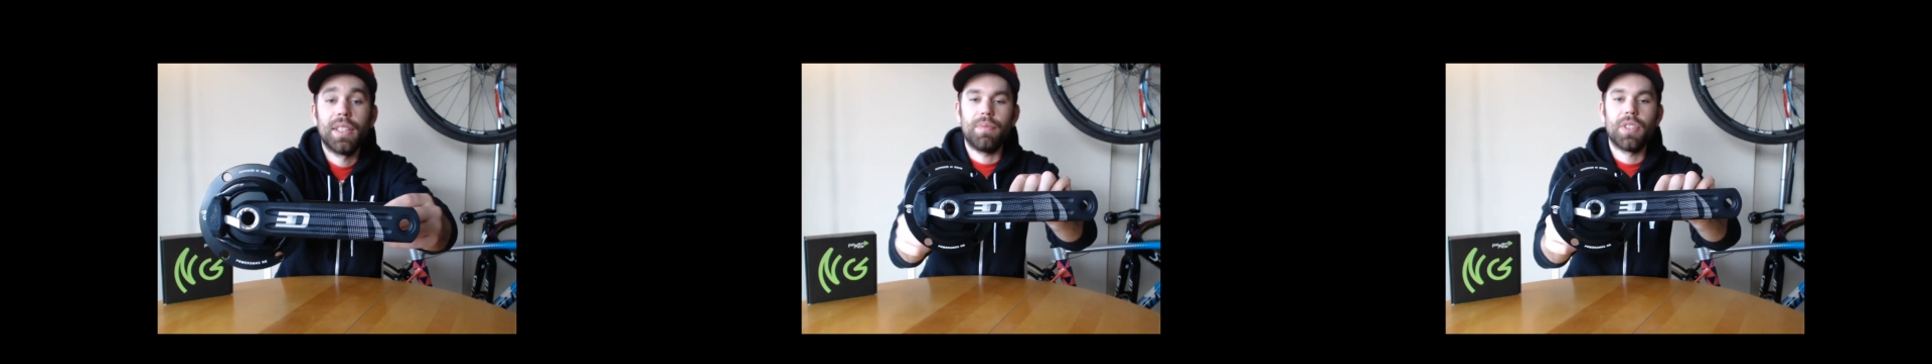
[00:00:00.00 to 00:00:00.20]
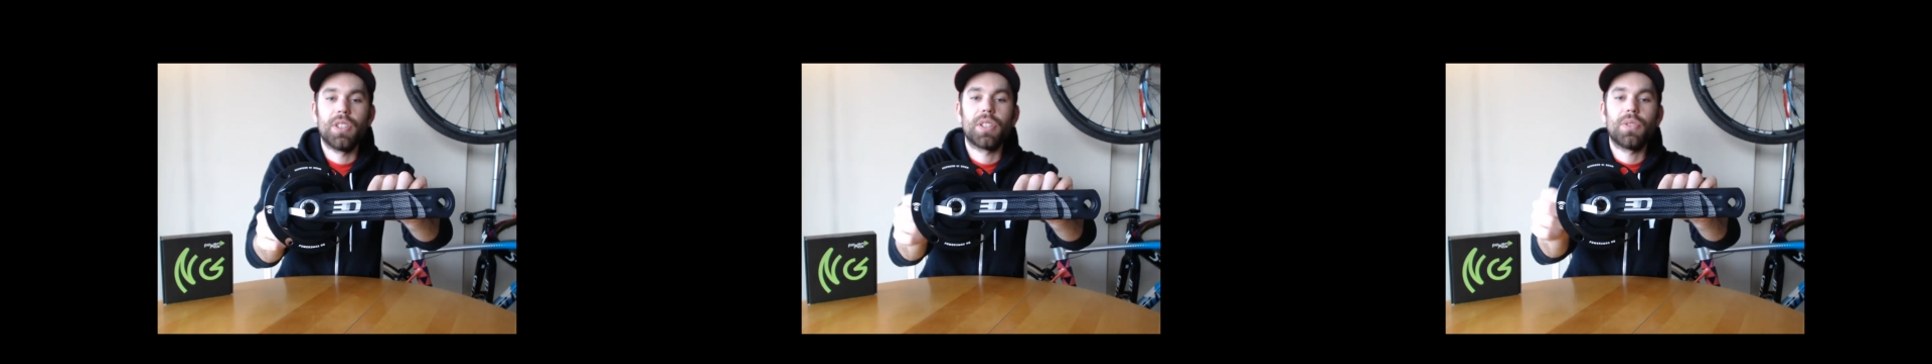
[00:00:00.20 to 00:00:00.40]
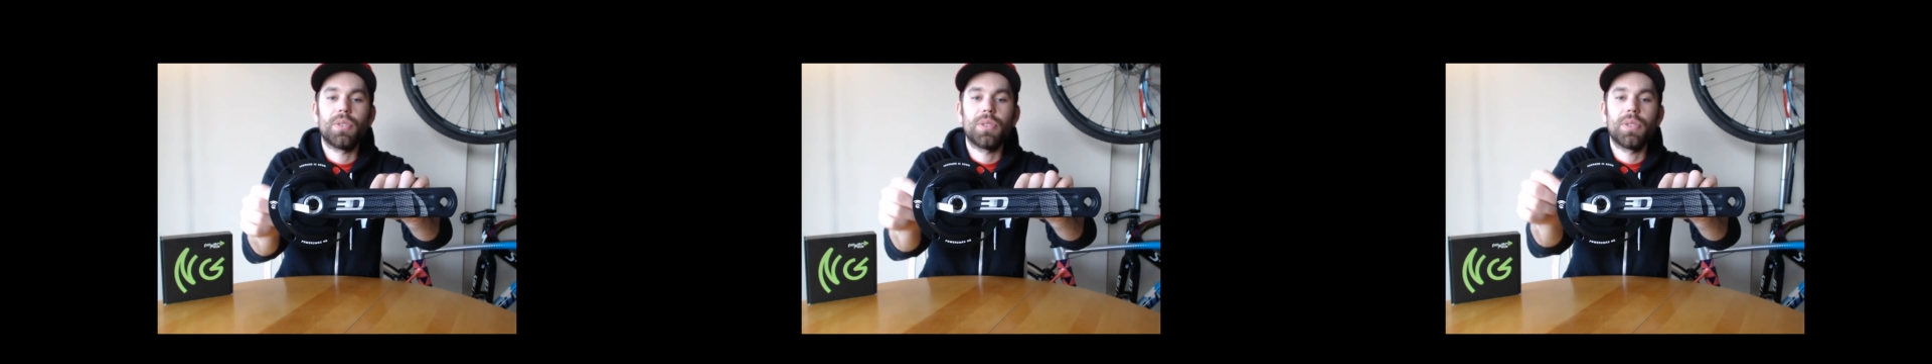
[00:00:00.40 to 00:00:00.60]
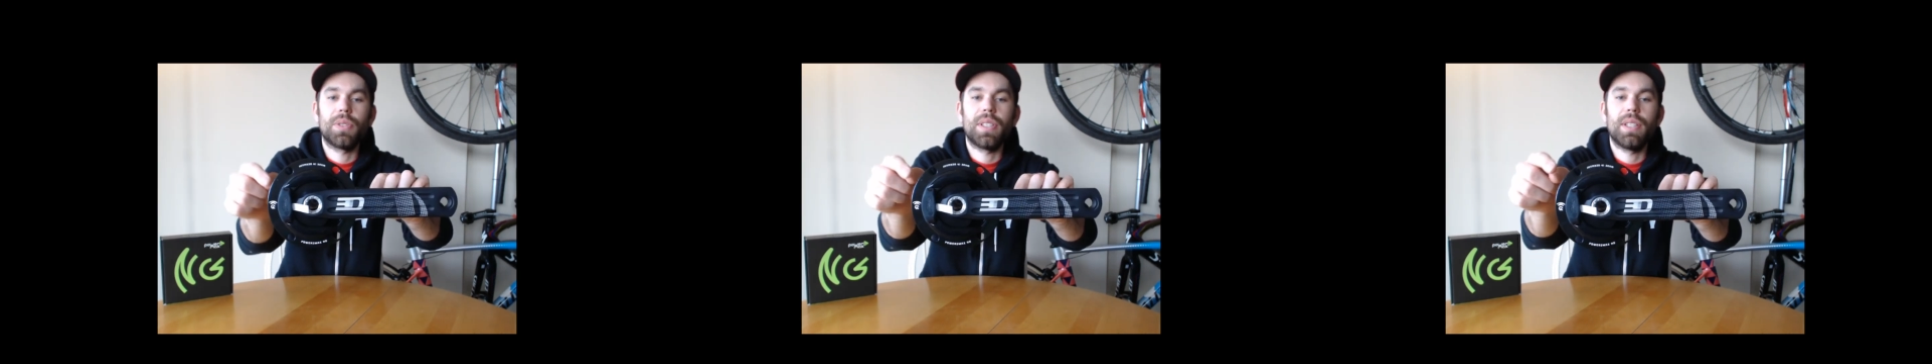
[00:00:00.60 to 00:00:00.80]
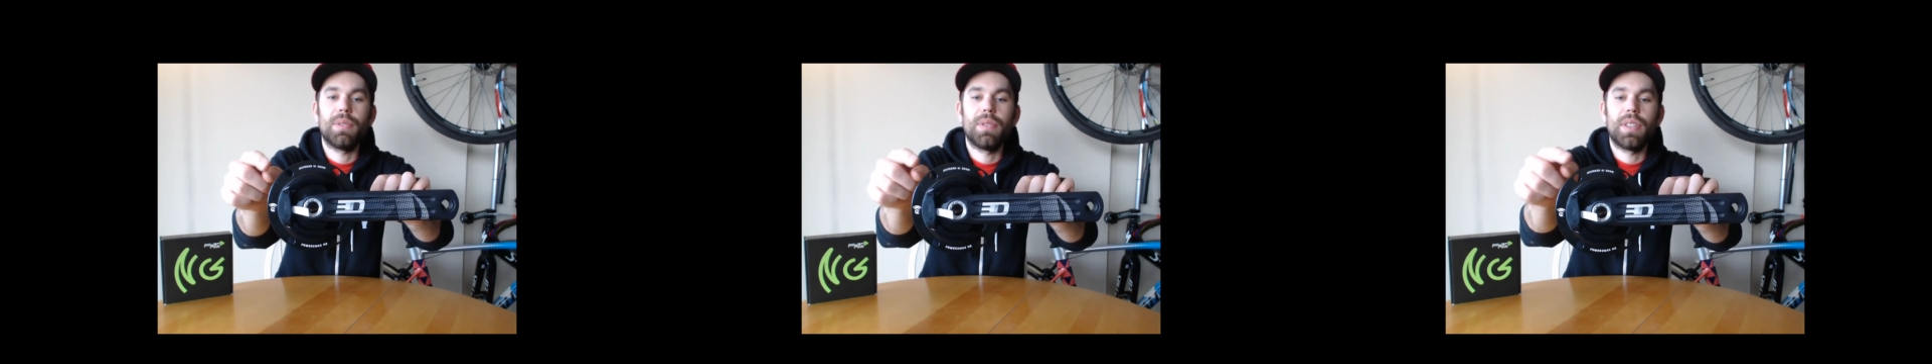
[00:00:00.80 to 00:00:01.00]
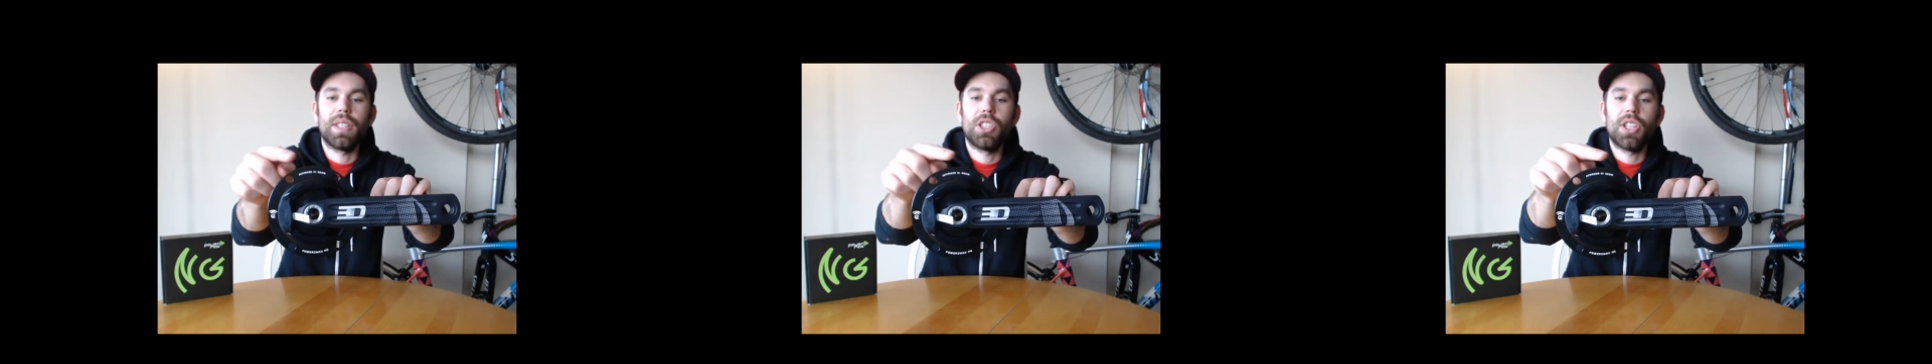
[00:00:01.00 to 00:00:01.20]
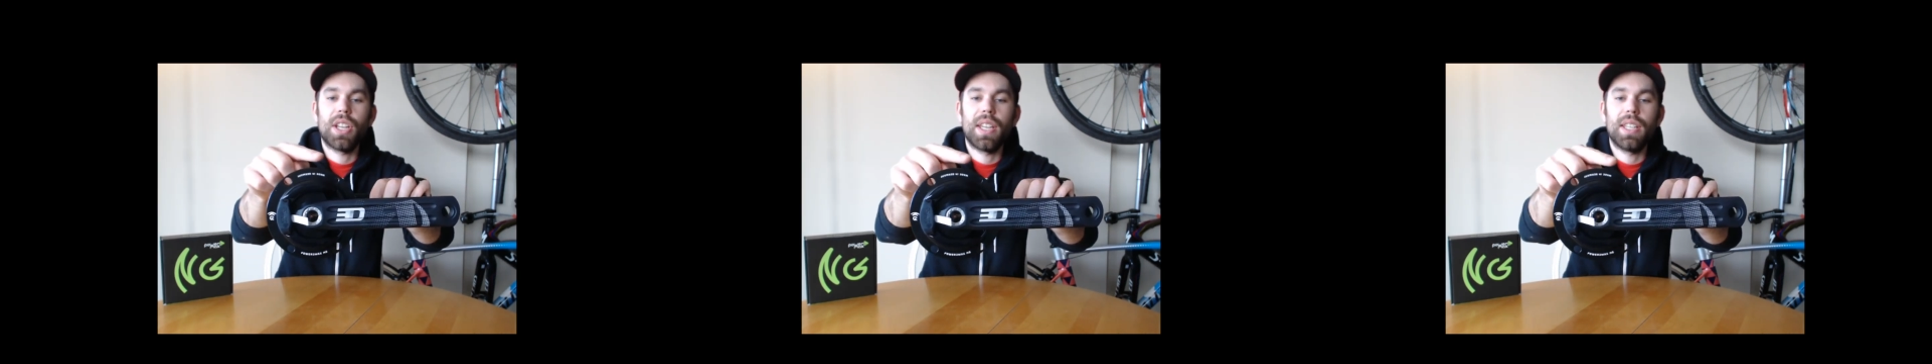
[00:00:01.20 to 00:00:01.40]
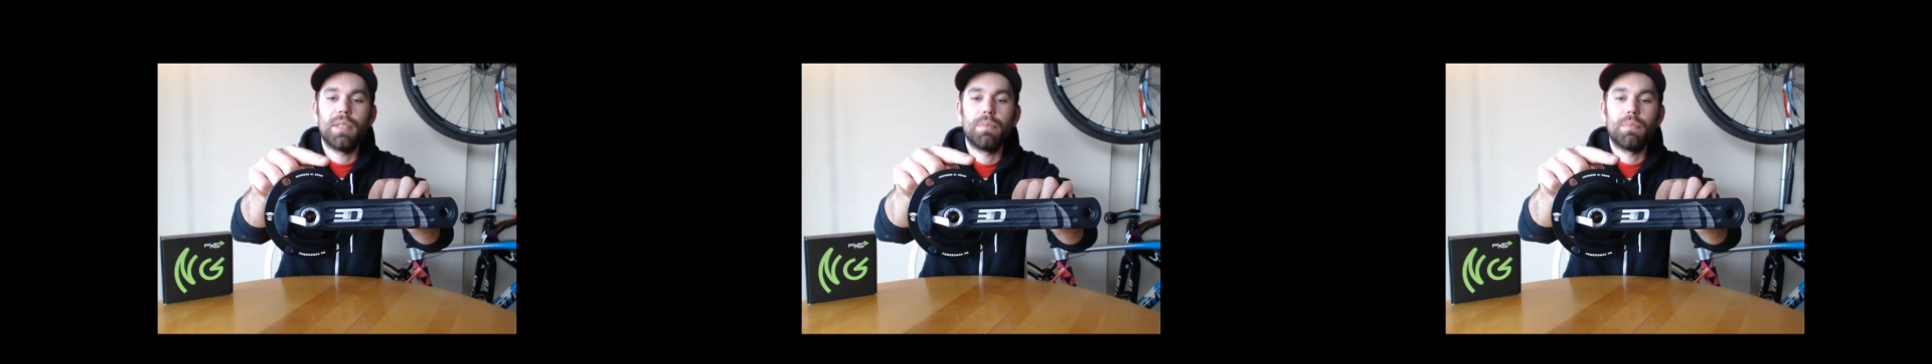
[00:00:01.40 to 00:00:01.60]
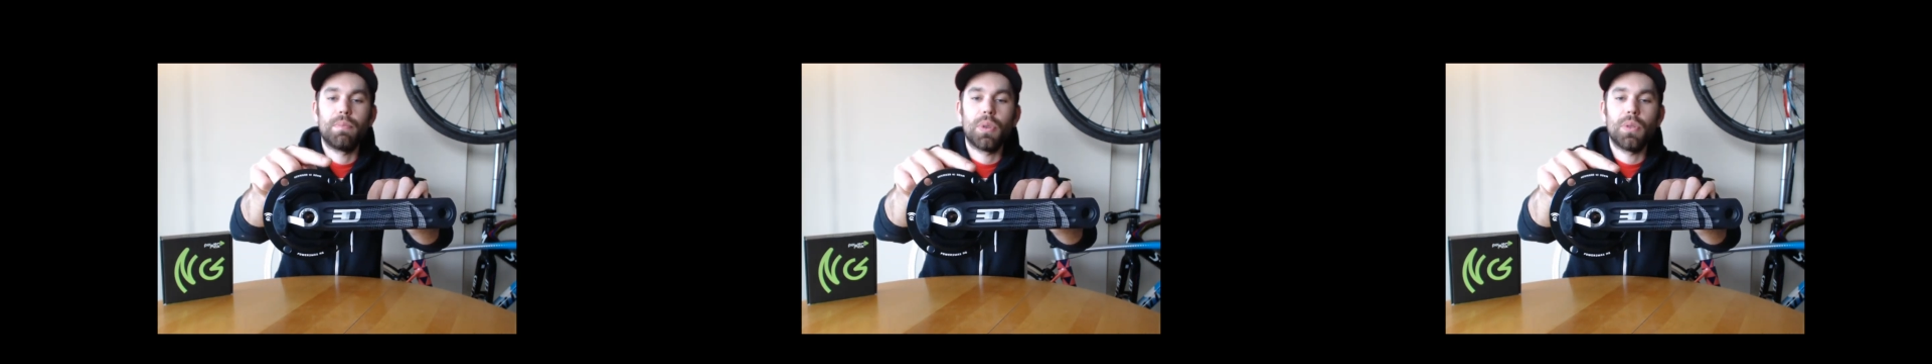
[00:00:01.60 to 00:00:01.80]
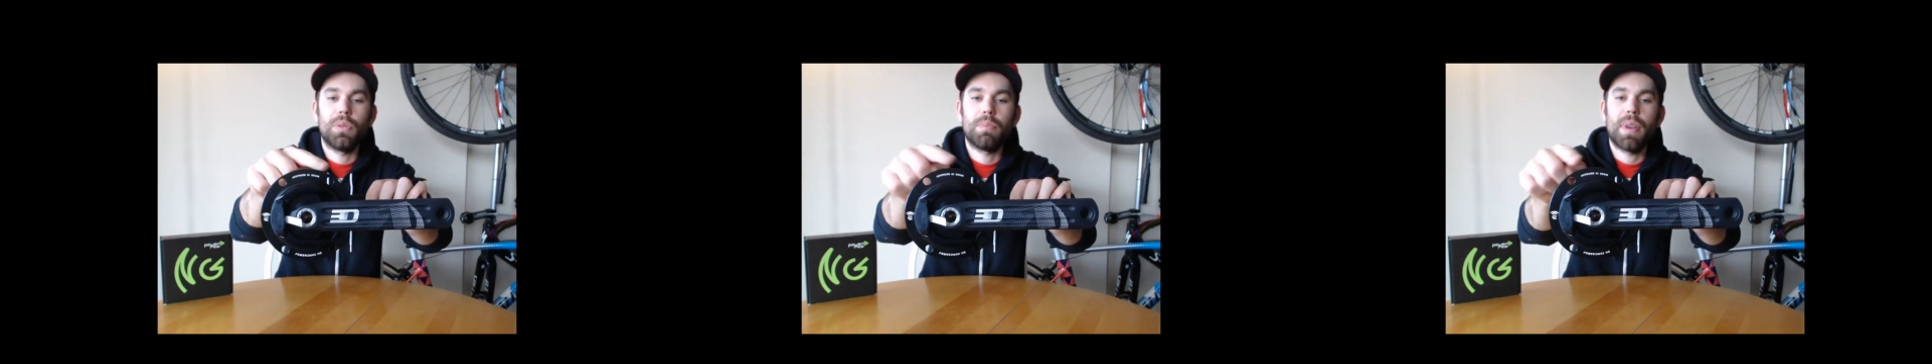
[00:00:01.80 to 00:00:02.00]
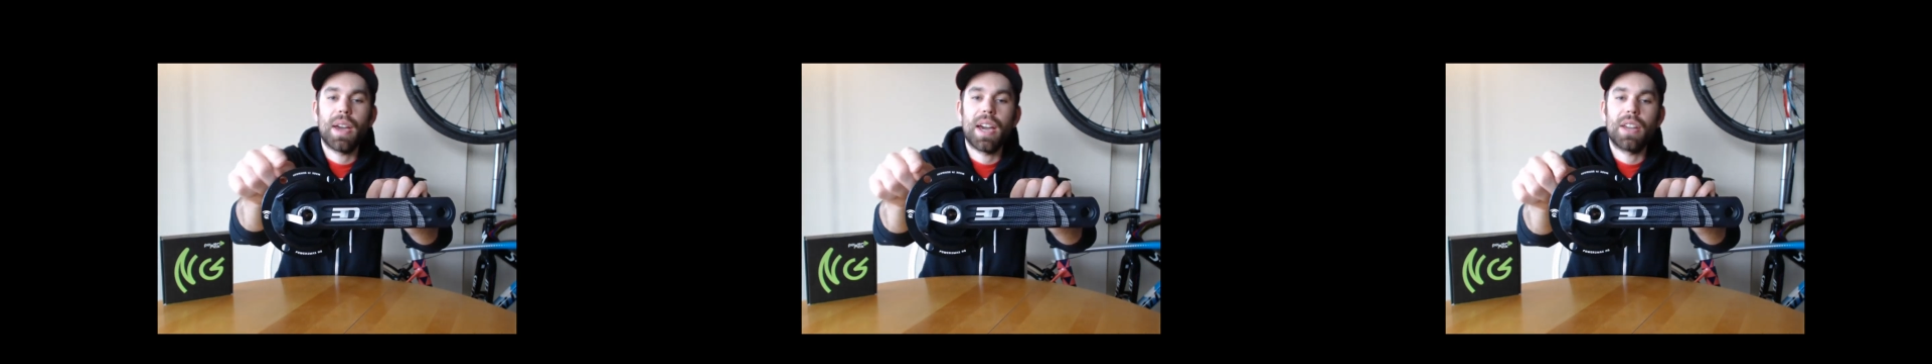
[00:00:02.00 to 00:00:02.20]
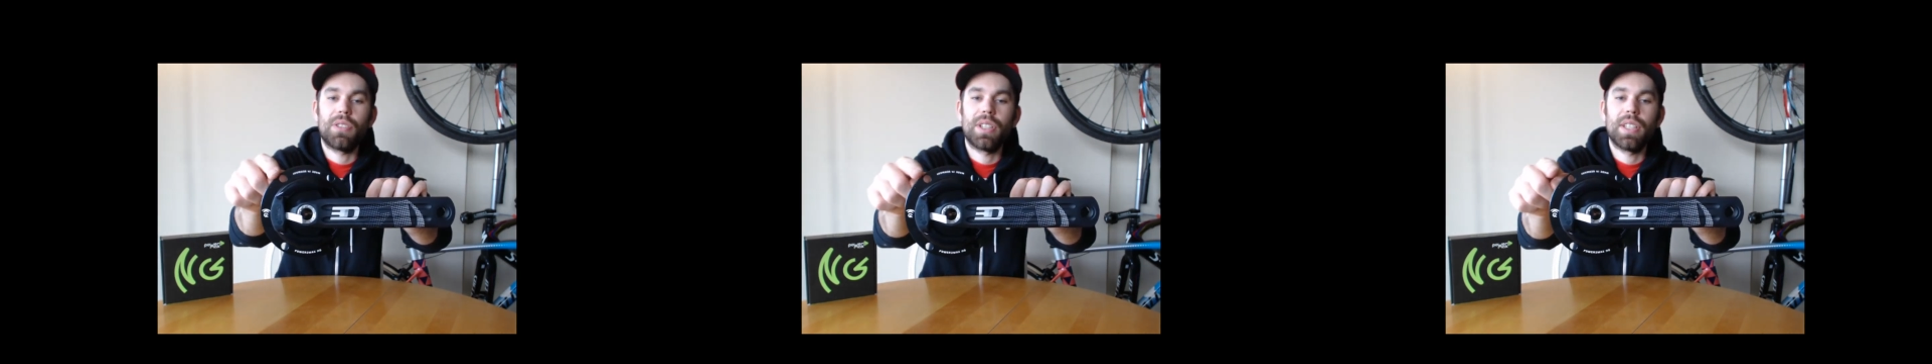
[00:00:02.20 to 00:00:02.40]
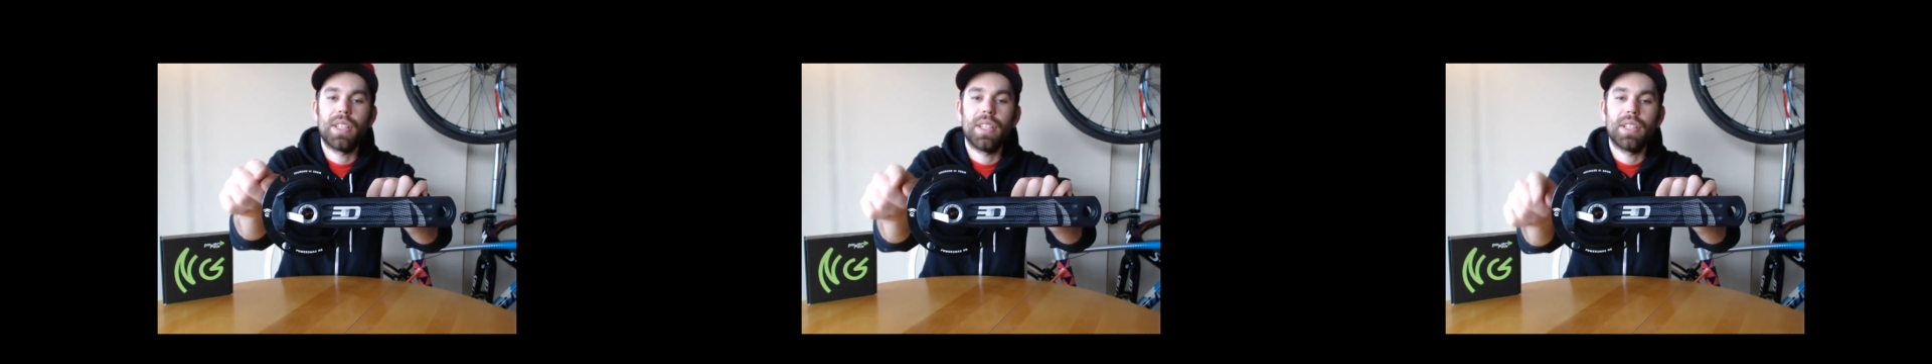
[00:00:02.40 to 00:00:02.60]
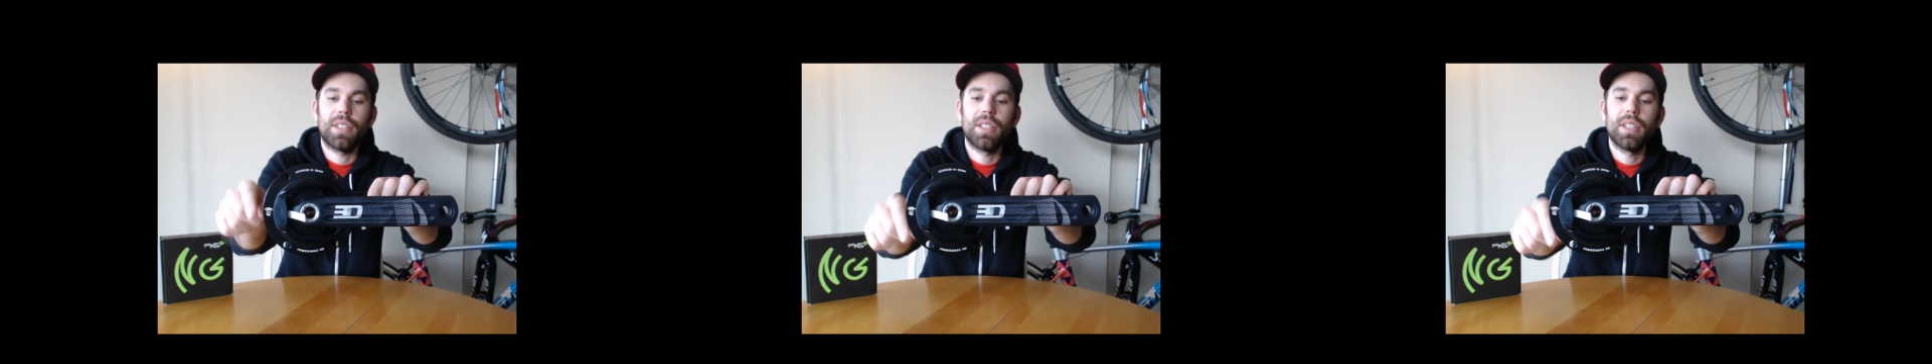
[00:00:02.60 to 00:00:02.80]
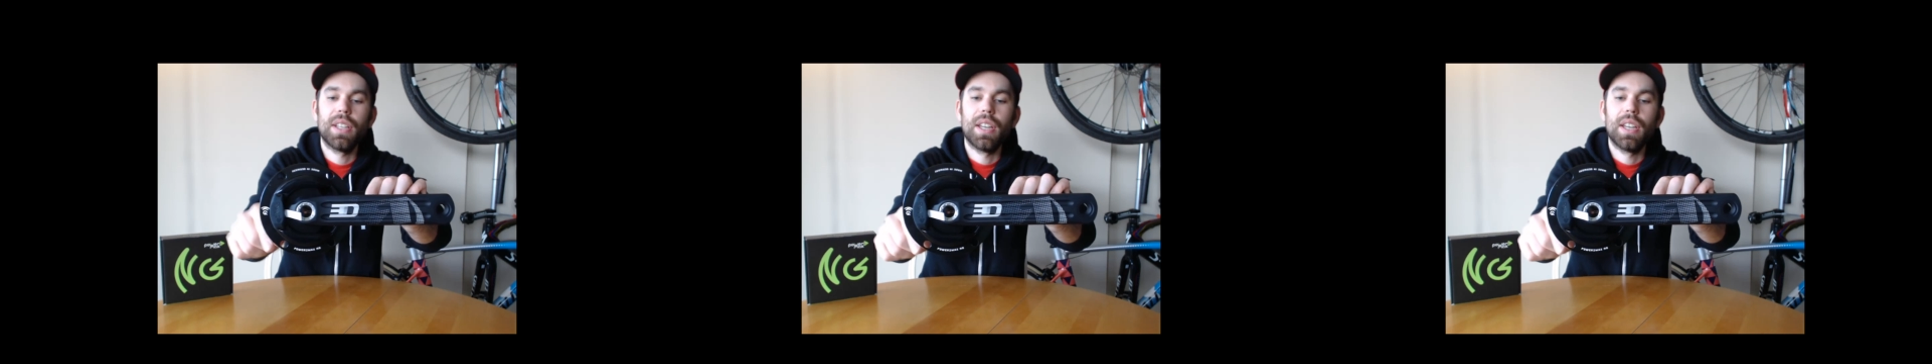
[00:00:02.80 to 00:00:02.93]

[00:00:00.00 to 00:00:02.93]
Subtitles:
You can also see with the chain bolt pattern here,